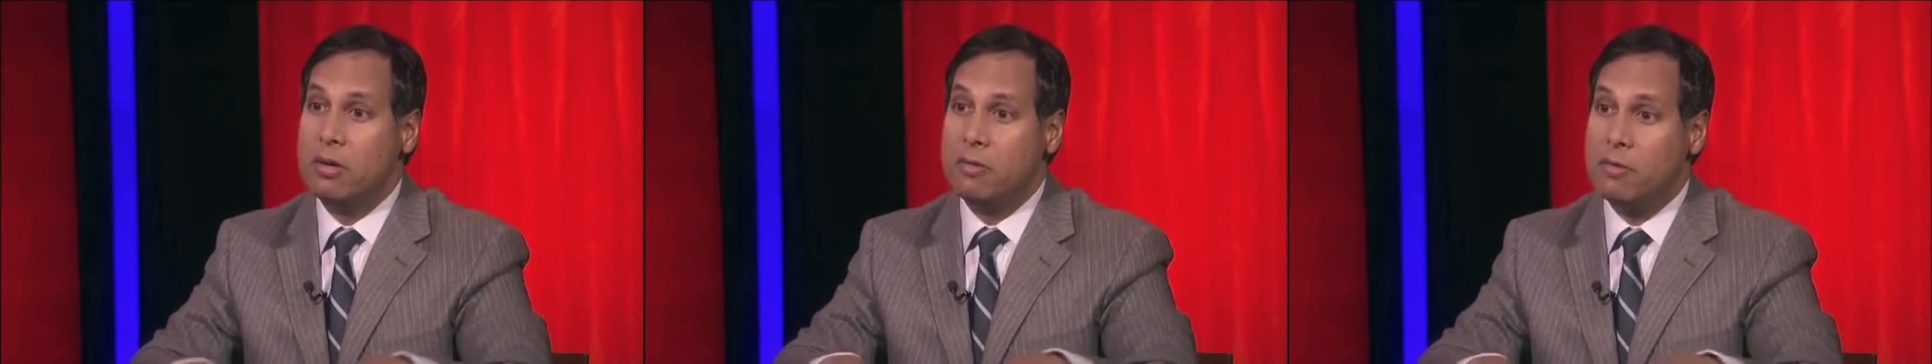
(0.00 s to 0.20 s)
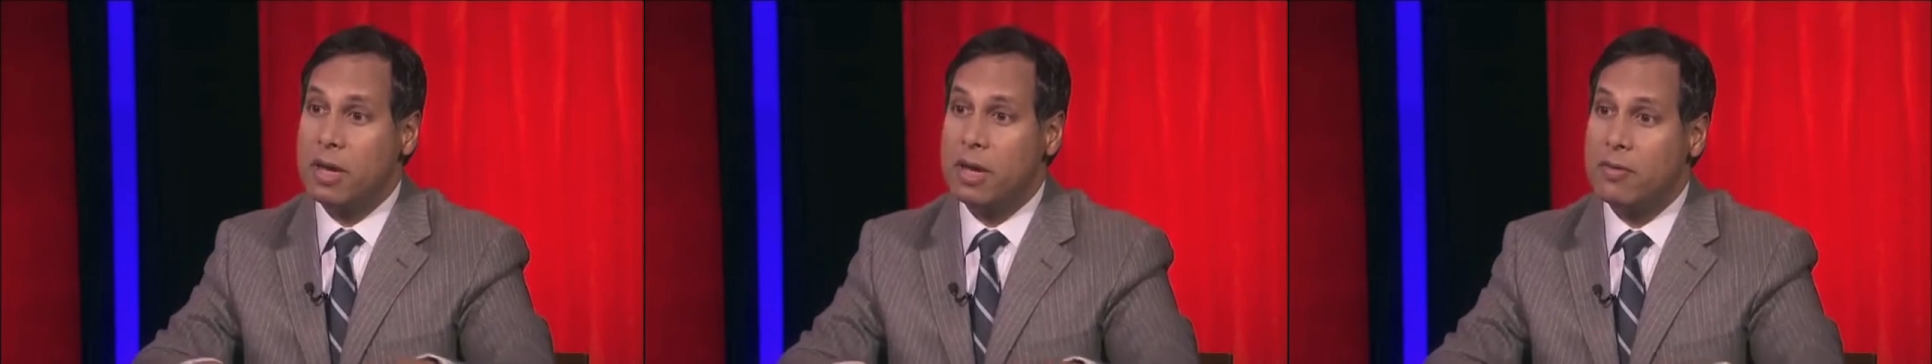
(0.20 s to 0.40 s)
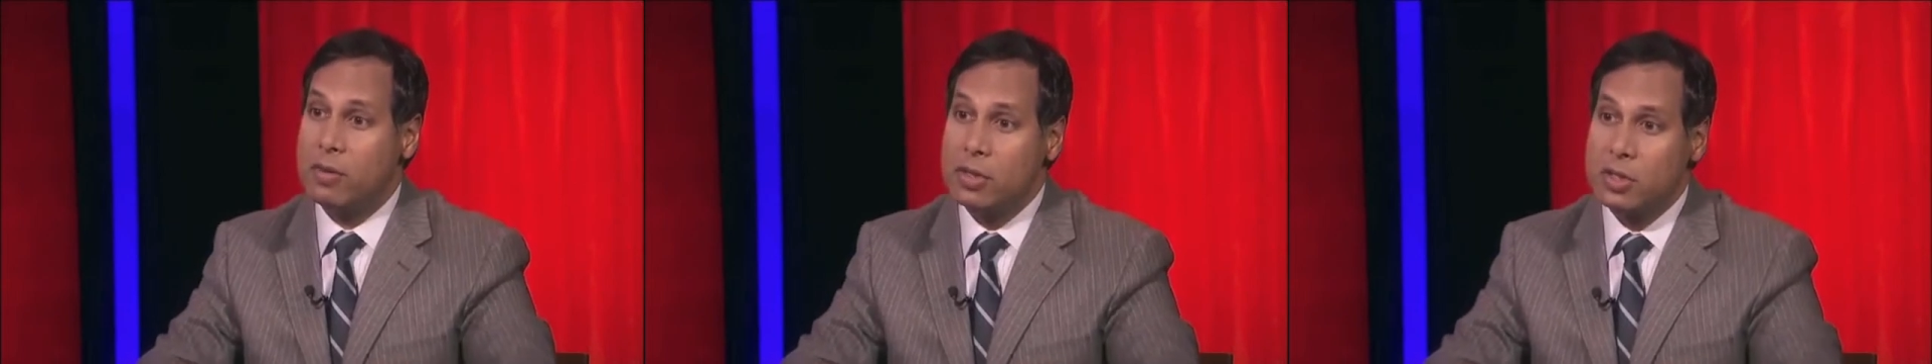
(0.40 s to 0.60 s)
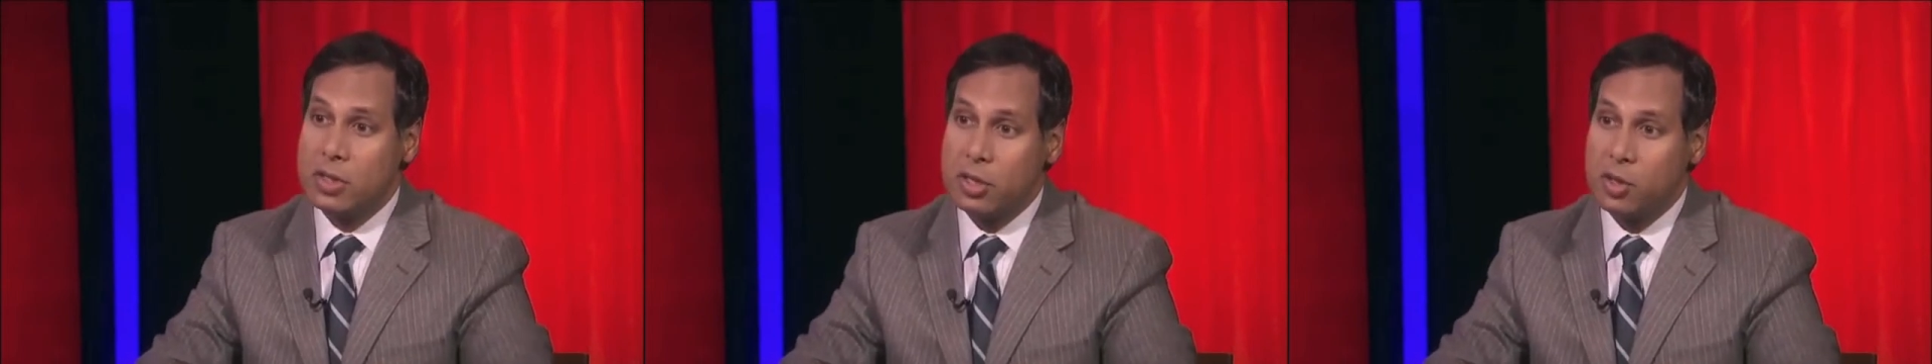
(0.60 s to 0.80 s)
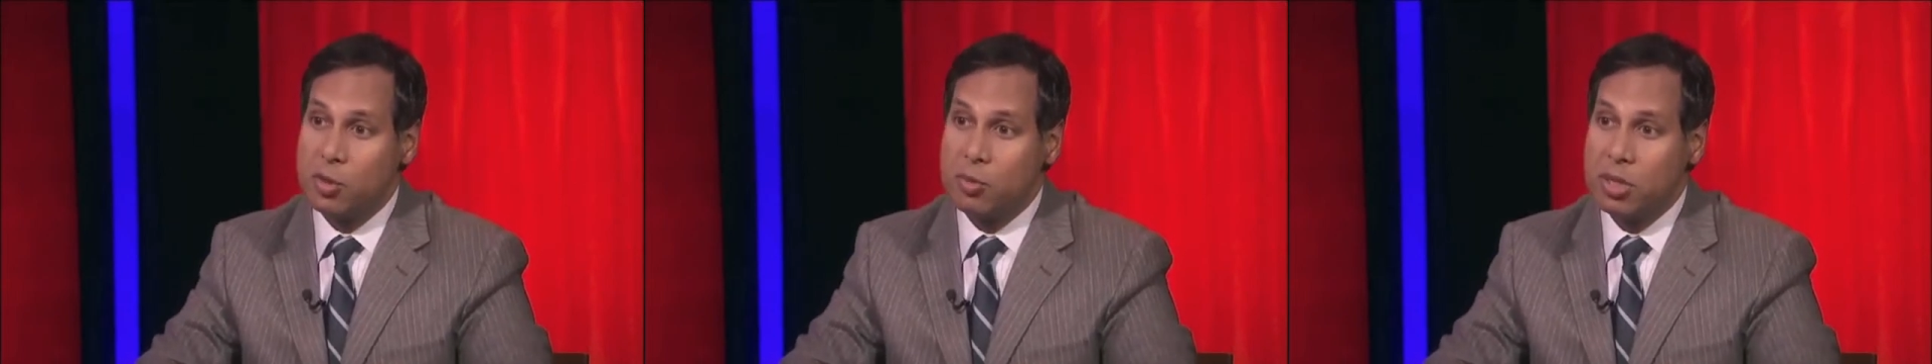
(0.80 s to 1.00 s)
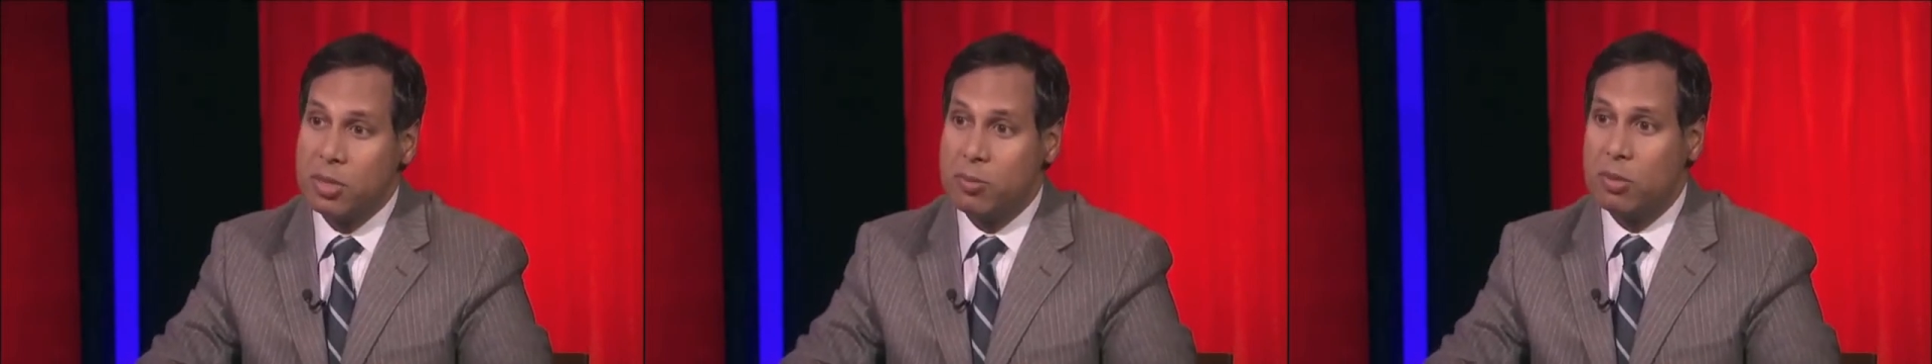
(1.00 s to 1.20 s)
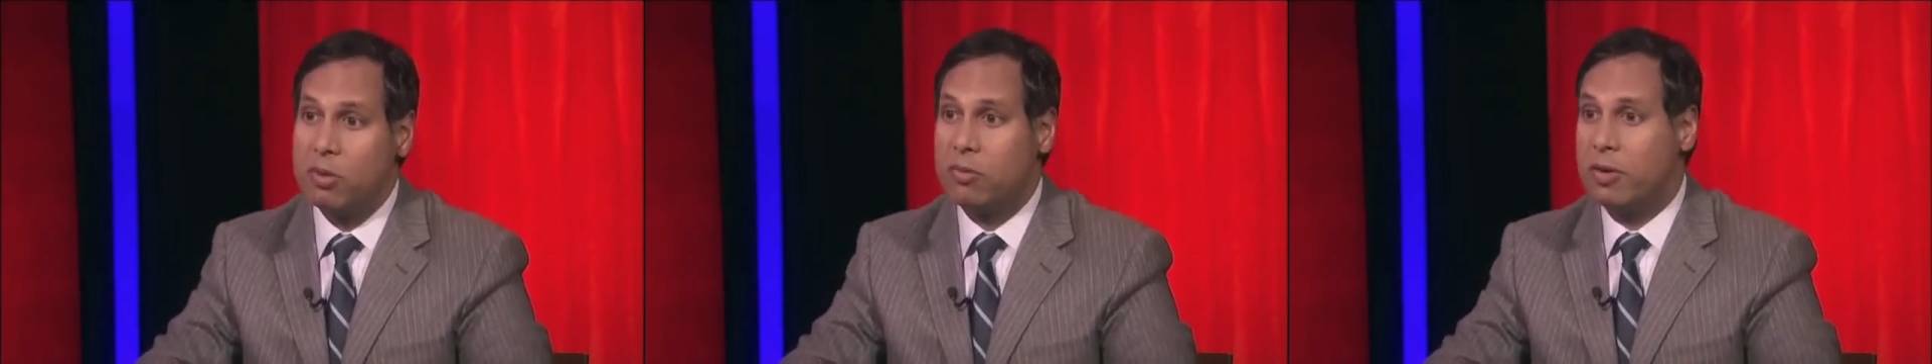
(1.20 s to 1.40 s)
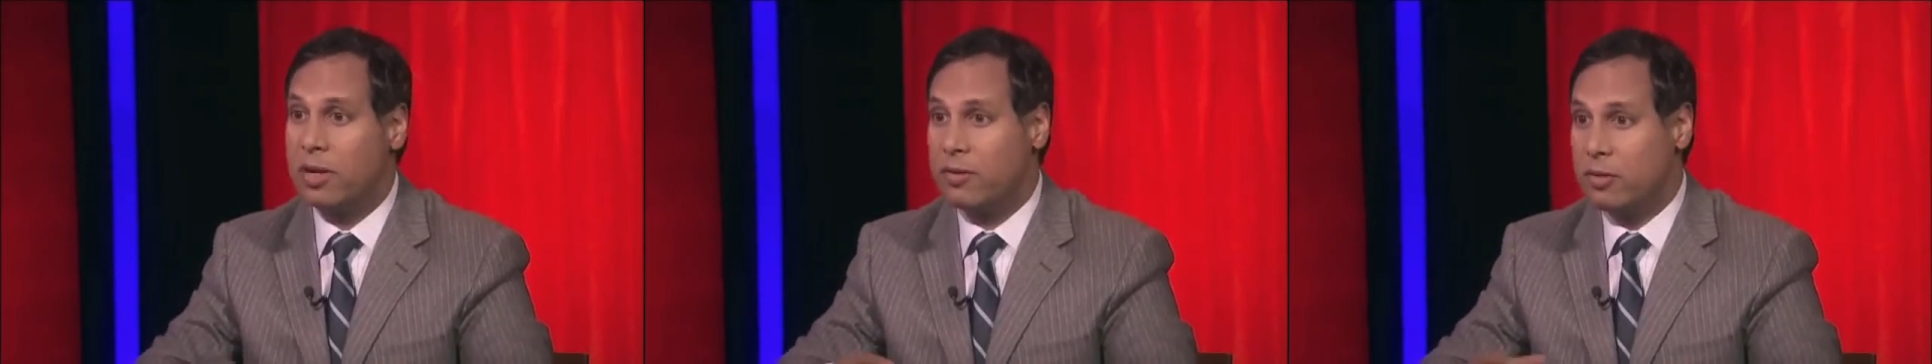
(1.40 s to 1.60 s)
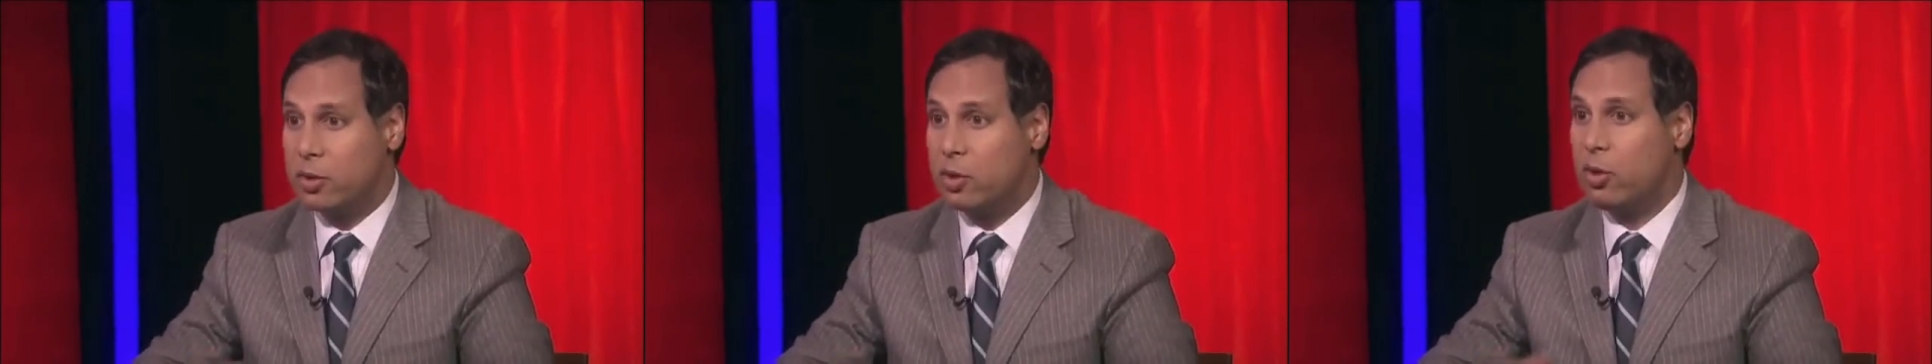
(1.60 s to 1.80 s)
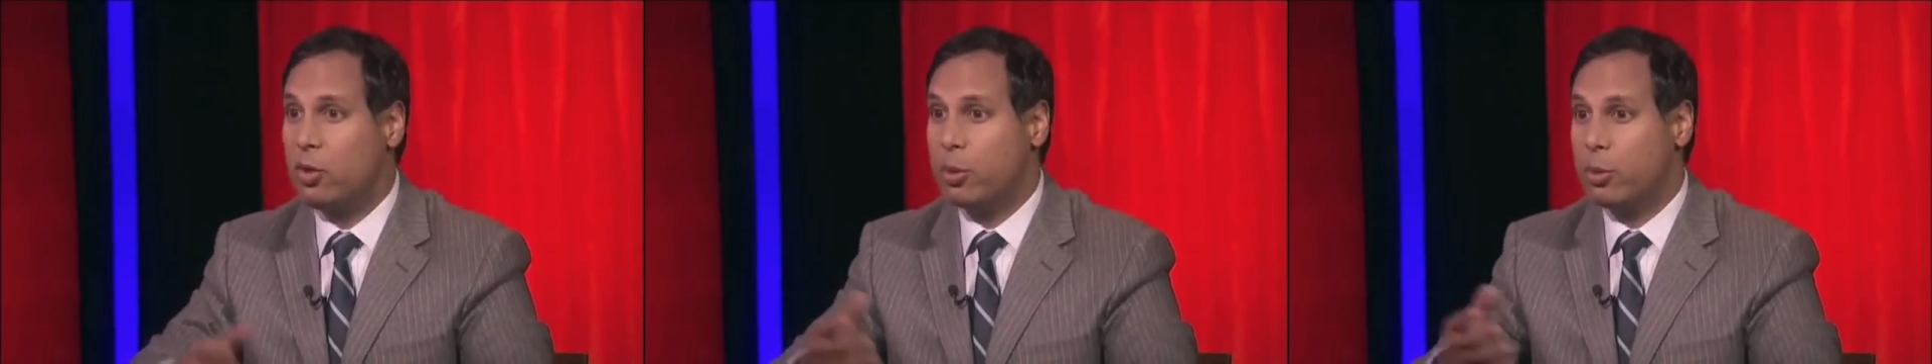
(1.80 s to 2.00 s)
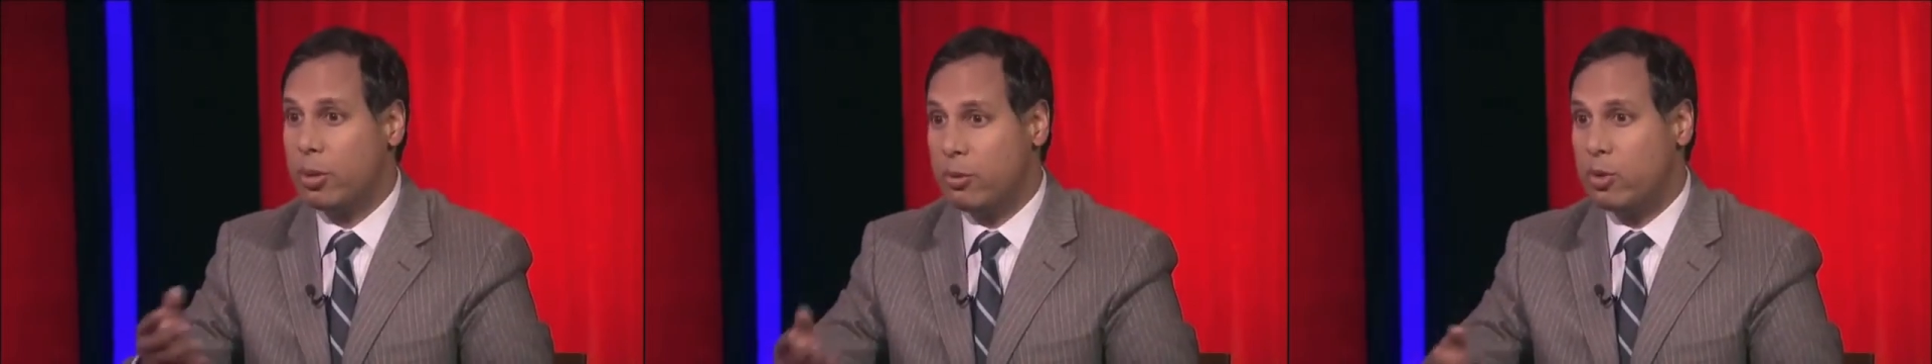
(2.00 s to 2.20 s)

favors sicker people or favors older people,